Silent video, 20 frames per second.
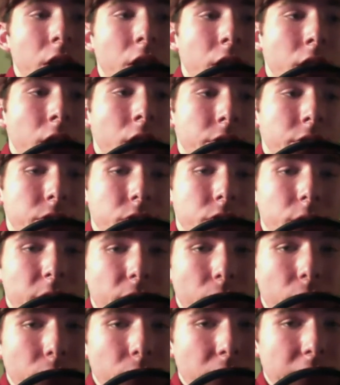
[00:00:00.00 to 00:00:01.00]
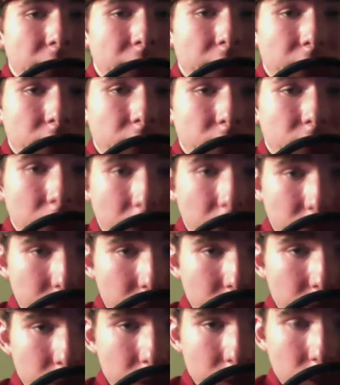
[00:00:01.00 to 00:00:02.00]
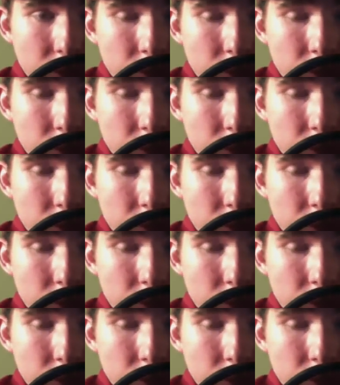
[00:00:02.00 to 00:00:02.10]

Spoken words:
soon to be 14,000 after this.